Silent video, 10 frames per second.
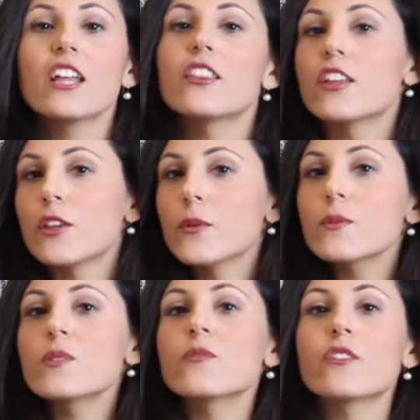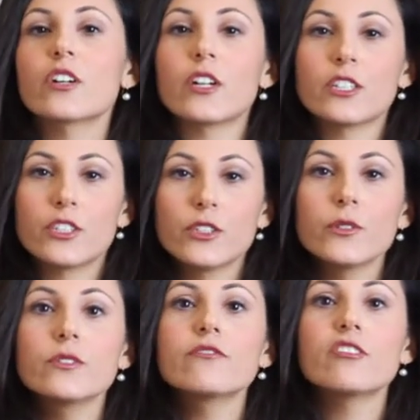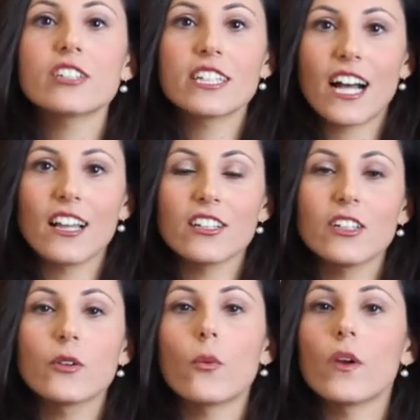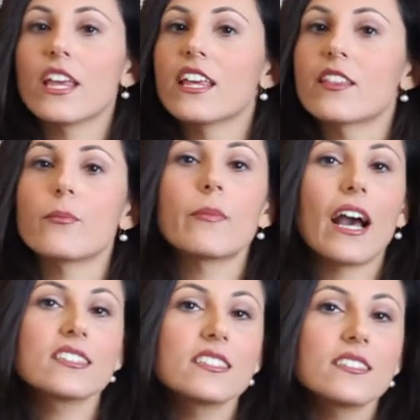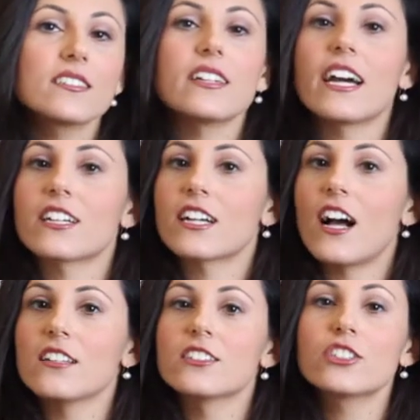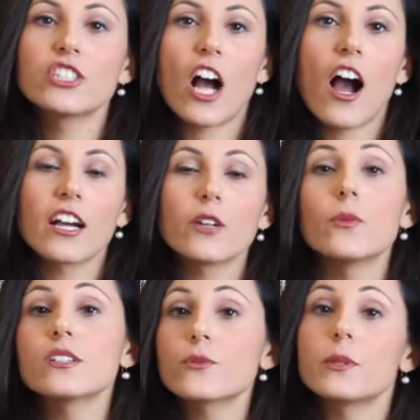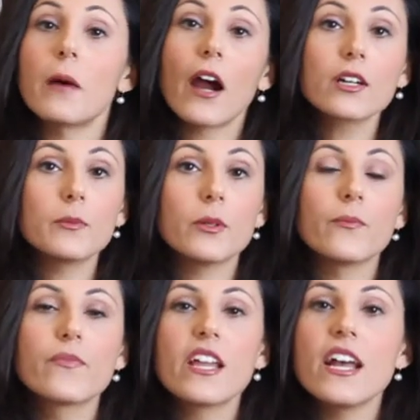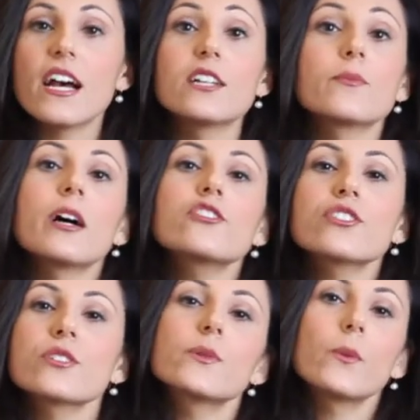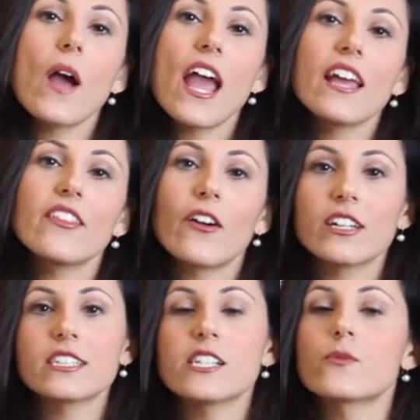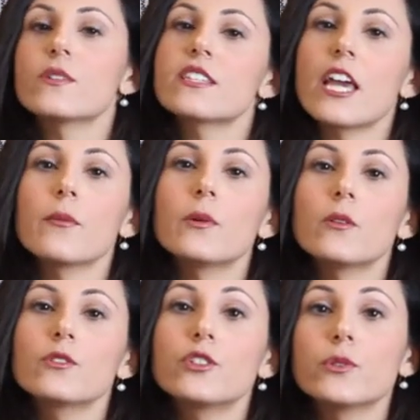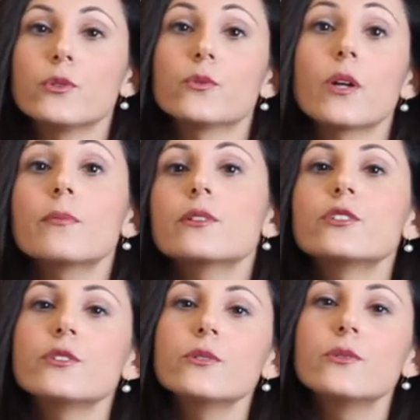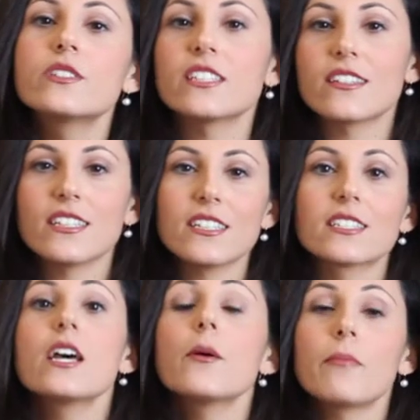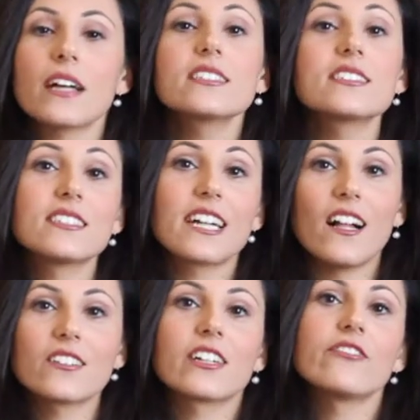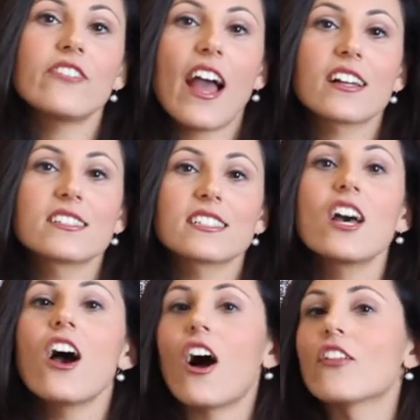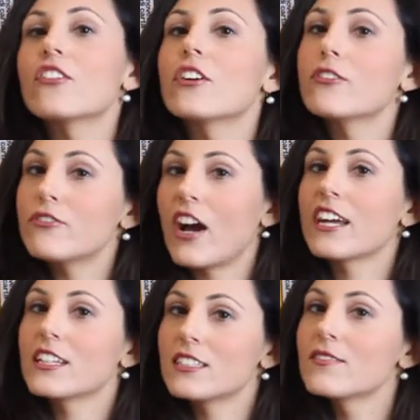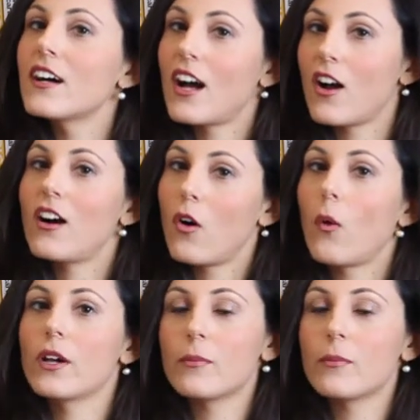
The use of the cartoon for color with pastel and color chalk was remarkable, as much as the way the artist was able to reproduce these pastel color effects on the final oil